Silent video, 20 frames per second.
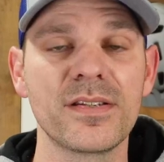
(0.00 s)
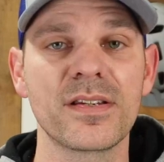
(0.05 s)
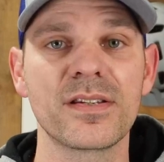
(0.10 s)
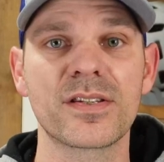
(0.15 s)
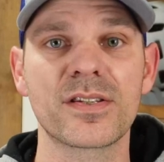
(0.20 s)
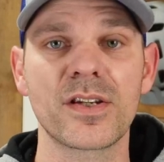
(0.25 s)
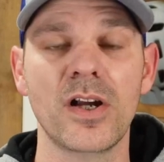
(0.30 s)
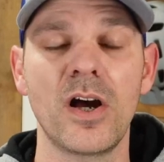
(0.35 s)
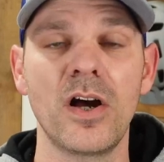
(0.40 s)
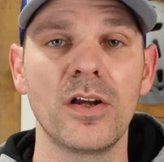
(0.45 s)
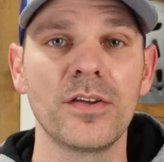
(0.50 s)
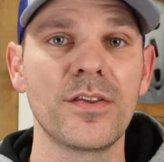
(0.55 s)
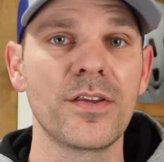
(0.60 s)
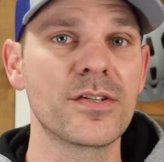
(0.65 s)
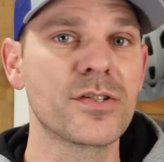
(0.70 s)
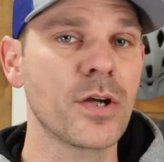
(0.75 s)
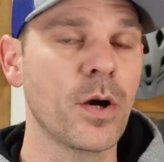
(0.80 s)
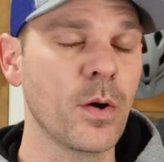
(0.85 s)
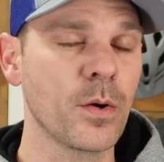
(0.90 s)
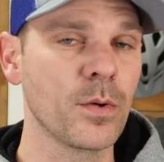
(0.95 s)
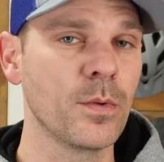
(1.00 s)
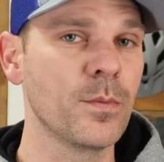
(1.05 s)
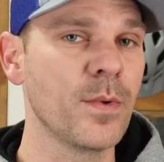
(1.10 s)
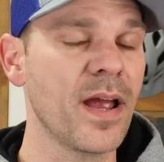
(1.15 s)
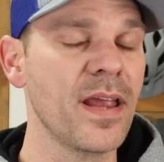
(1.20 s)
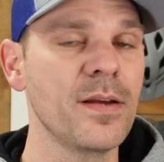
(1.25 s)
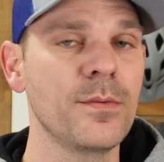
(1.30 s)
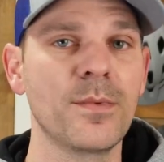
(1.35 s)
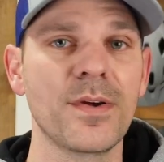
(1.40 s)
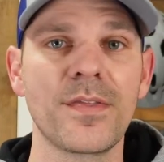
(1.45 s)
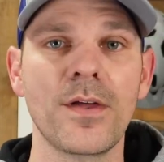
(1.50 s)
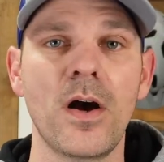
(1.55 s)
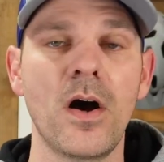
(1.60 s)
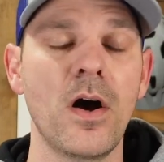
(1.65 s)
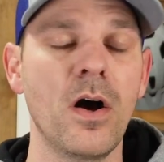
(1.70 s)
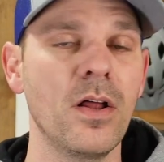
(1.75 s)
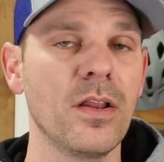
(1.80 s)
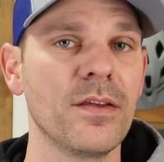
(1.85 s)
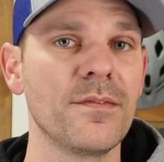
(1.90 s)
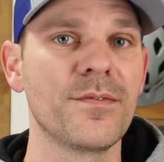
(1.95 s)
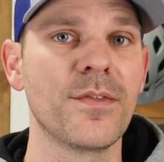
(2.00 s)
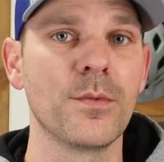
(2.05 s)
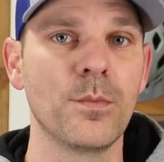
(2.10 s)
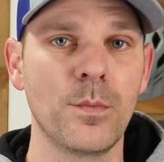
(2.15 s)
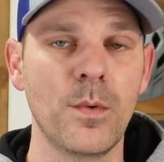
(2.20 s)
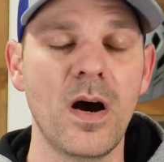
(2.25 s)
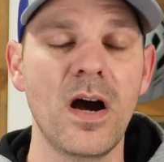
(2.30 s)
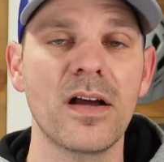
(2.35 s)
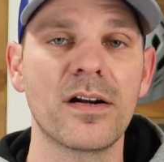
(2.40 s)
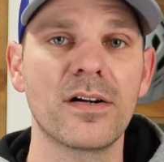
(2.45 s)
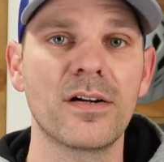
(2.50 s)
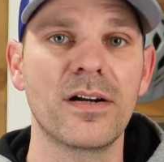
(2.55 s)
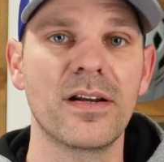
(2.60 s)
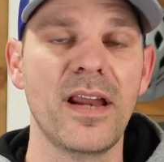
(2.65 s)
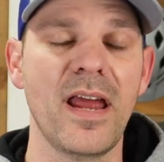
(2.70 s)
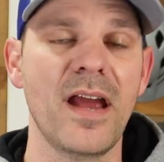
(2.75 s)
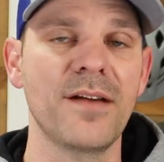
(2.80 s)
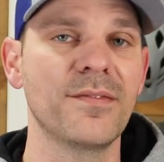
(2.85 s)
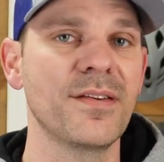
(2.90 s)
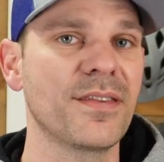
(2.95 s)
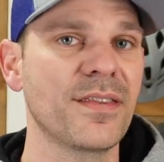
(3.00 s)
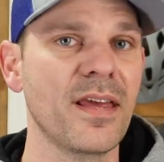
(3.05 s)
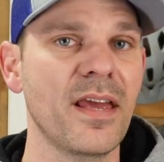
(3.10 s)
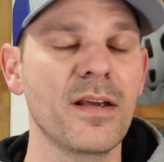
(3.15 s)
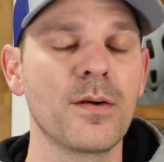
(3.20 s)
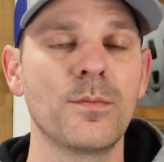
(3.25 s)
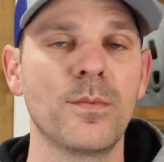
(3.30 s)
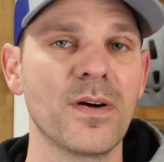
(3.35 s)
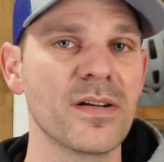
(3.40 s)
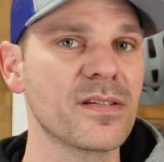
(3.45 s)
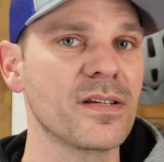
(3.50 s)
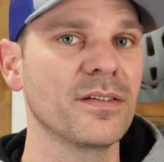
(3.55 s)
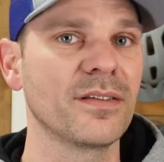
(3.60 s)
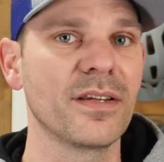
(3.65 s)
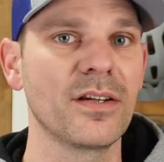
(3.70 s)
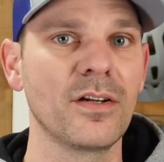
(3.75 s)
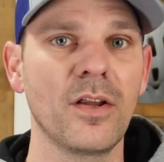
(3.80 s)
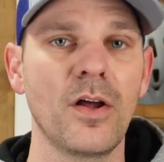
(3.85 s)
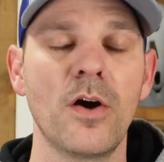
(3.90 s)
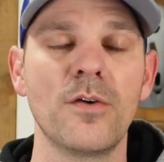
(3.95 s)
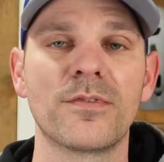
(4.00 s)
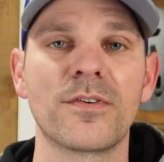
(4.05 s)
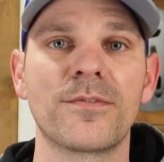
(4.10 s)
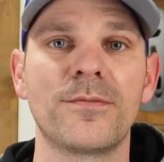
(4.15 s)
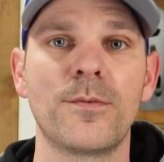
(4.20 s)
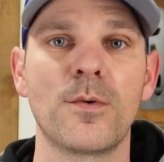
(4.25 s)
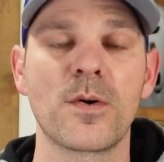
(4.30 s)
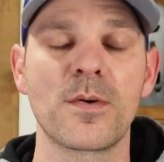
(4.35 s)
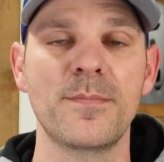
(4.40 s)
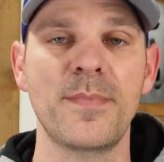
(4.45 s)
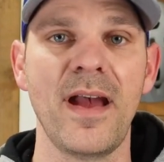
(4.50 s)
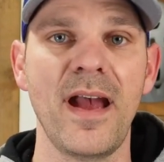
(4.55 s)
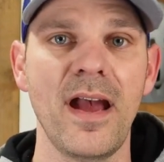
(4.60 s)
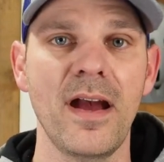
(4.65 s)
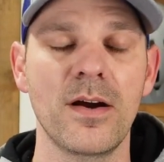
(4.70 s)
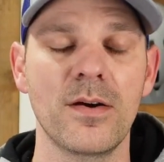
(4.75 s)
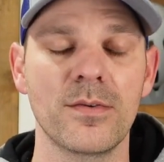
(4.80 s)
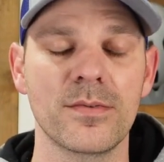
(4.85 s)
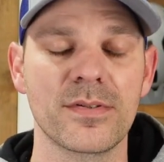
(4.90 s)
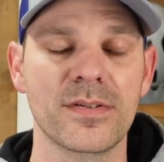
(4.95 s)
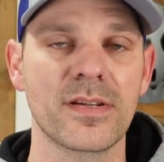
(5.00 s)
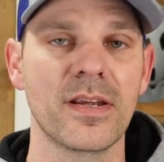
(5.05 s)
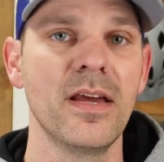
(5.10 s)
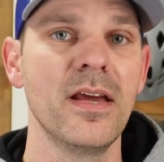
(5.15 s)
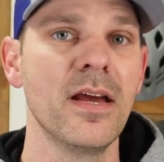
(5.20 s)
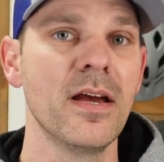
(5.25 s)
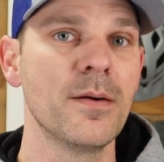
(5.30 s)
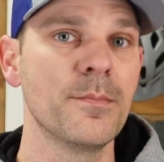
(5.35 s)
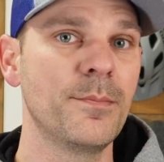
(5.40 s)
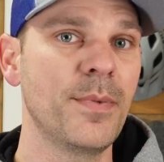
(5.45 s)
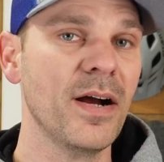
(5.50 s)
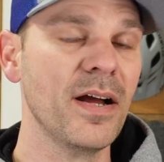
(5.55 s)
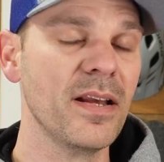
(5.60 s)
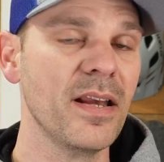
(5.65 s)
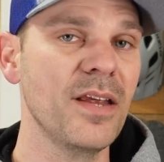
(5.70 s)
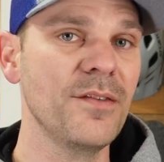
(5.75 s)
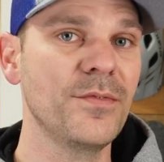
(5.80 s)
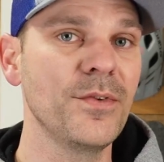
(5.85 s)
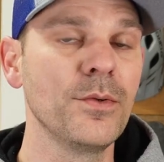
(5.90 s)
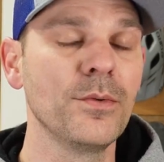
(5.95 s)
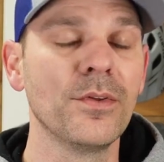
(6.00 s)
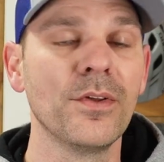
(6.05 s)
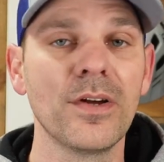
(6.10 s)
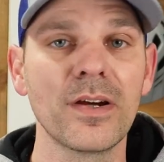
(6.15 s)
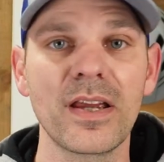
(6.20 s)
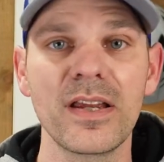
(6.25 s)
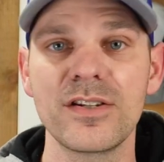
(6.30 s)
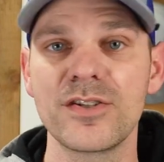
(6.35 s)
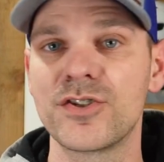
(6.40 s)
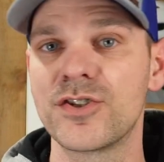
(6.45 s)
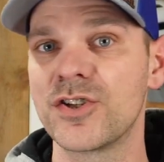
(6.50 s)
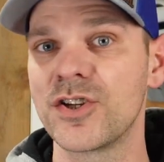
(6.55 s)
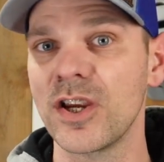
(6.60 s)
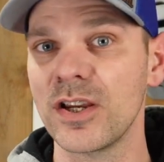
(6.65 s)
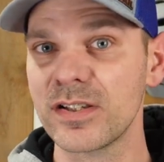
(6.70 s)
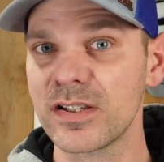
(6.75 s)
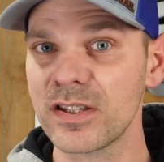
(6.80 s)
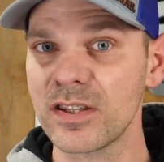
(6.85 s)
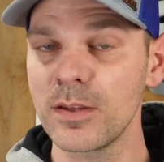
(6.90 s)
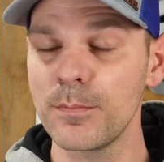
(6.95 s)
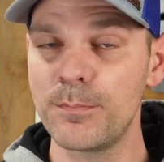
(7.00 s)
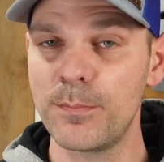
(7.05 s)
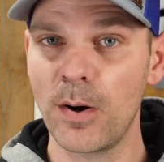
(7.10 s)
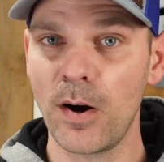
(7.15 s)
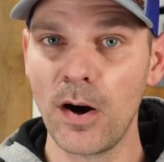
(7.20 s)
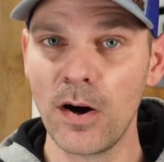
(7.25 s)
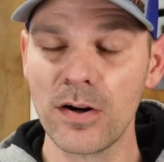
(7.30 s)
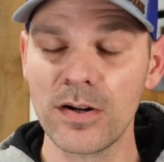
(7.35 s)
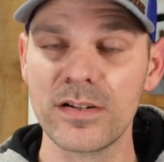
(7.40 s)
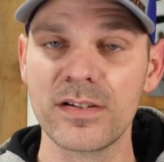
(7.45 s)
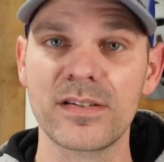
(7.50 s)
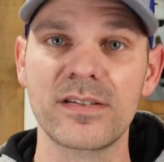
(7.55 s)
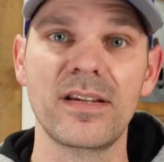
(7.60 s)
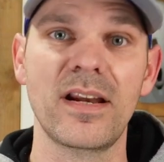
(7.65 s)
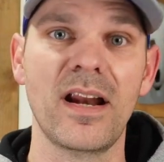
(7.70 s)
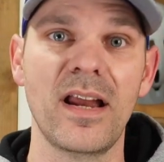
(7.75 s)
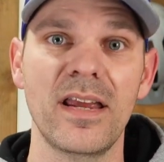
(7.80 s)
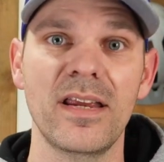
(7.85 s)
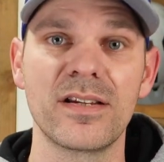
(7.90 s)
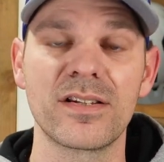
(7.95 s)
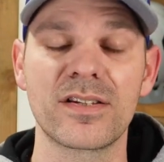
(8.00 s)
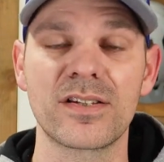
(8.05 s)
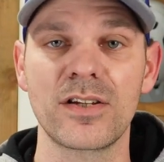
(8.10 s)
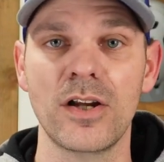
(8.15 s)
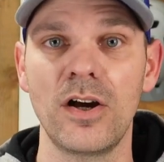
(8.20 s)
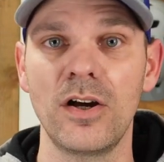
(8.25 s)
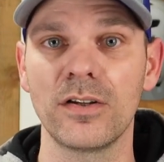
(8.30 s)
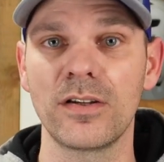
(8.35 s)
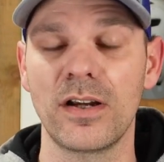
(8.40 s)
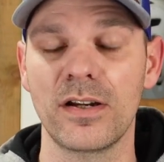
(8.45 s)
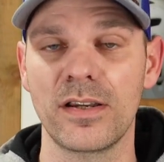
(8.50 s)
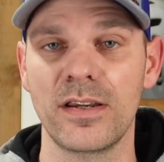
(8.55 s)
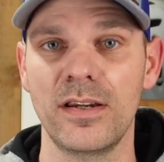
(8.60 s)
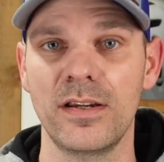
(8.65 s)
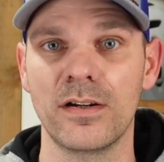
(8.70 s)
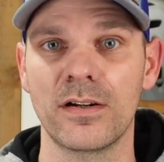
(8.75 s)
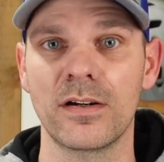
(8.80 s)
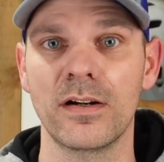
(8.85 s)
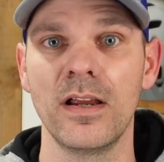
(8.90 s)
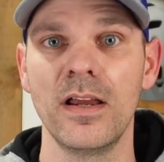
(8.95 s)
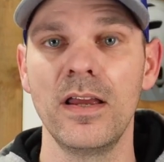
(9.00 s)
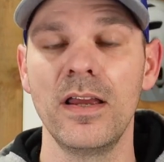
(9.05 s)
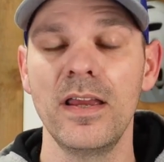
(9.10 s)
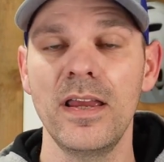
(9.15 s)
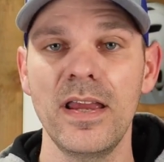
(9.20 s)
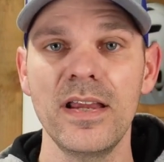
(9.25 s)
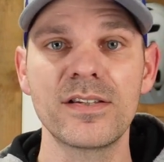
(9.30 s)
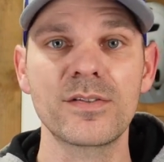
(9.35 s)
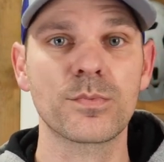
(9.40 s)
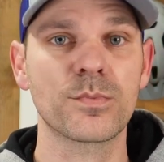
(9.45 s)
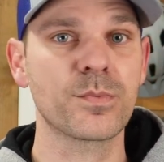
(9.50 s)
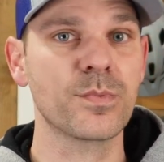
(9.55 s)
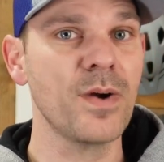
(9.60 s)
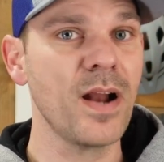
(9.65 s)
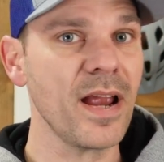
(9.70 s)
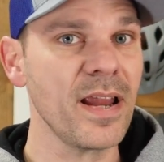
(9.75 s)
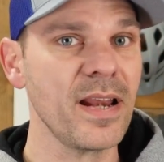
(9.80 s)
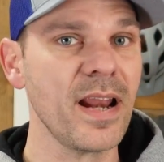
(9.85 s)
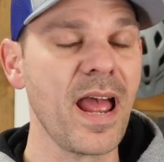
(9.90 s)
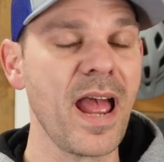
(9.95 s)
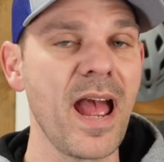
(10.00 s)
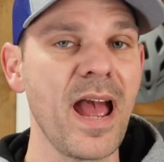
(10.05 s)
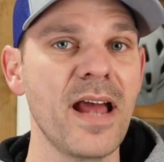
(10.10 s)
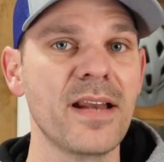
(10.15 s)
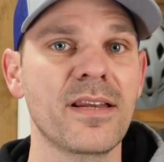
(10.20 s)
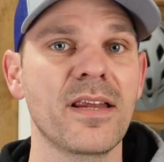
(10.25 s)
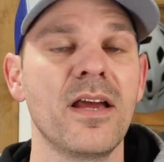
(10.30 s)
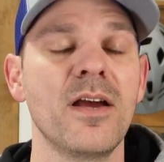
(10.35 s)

installed, the total weight with all of the water and everything was a little over 4 pounds. But if you look at just the parts that I installed on here, it's right at